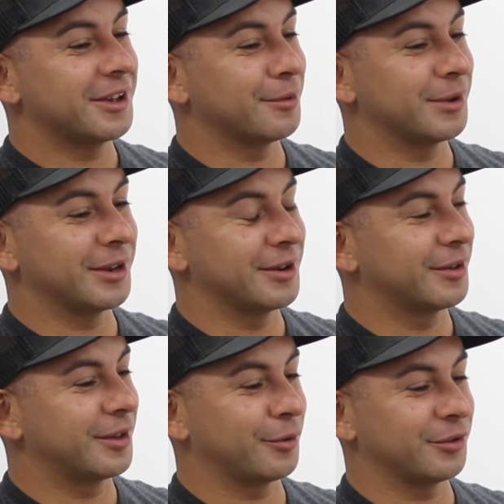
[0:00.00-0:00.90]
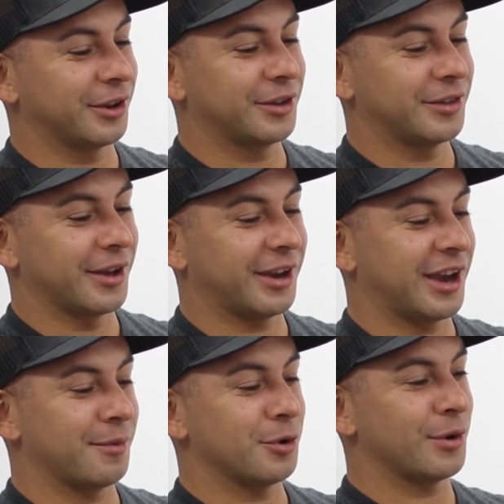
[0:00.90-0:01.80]
I mean, there was a
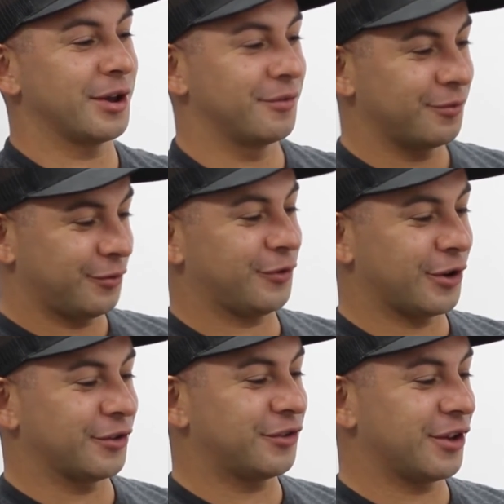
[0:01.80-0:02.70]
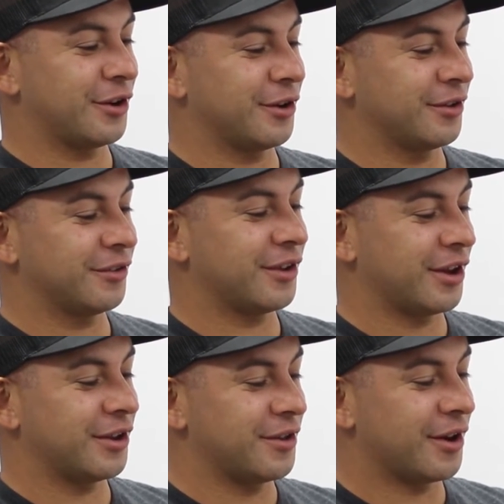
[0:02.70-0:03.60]
camera right front and center
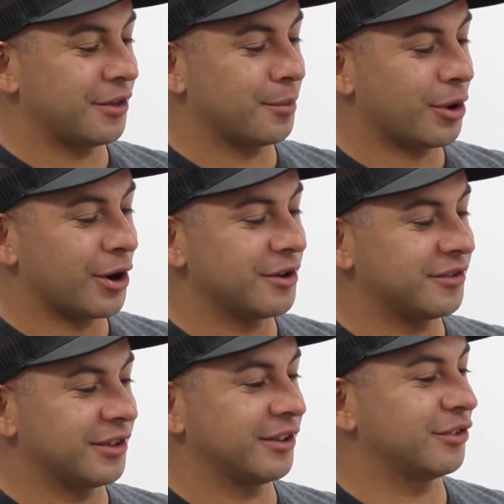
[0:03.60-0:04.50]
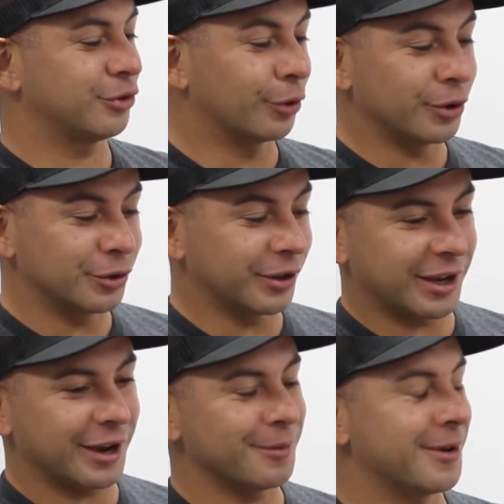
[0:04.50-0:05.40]
inside on the barge, and they said, "Don't hit the
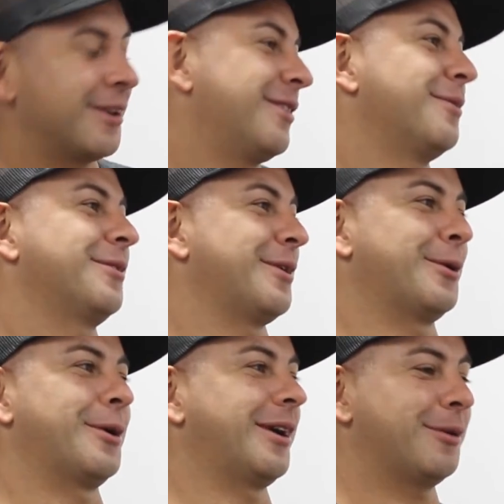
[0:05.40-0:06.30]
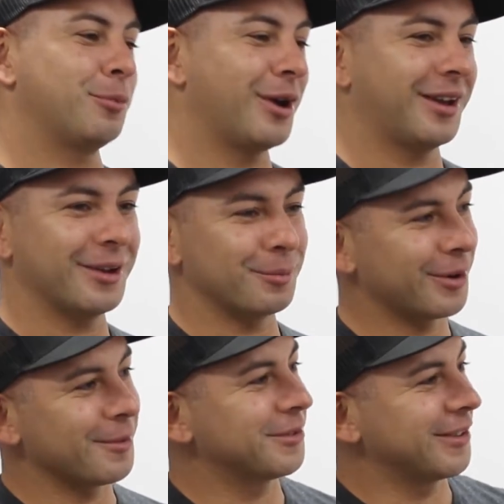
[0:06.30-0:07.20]
camera." And I can't
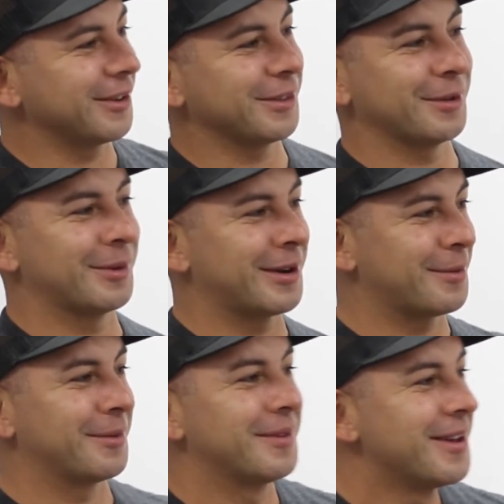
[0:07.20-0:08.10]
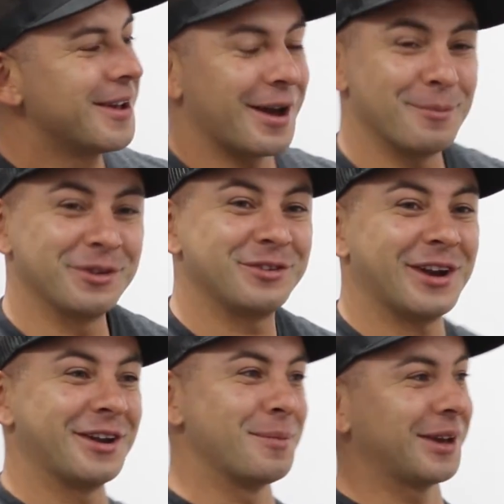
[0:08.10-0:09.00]
promise you anything, but I'm just
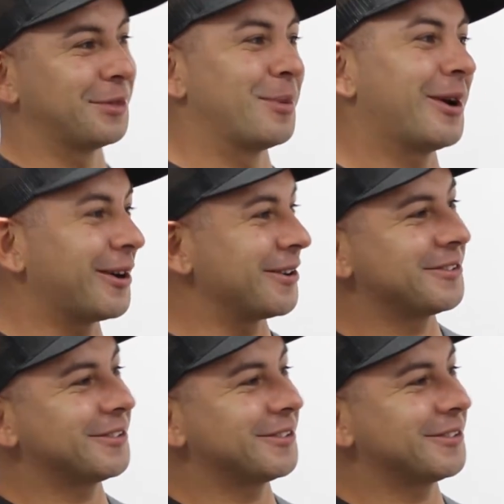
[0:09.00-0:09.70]
trying to make the barge.